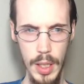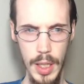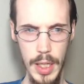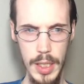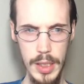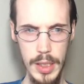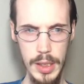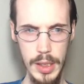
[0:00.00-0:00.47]

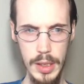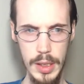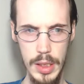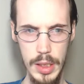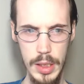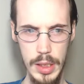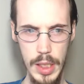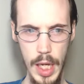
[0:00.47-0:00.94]
It isn't
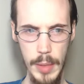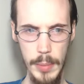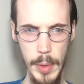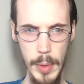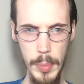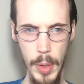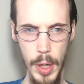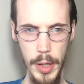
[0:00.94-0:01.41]
to attack
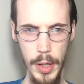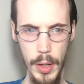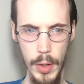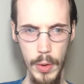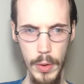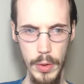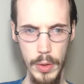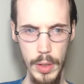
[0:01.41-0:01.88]
my body at
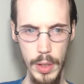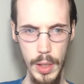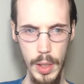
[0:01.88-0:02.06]
all.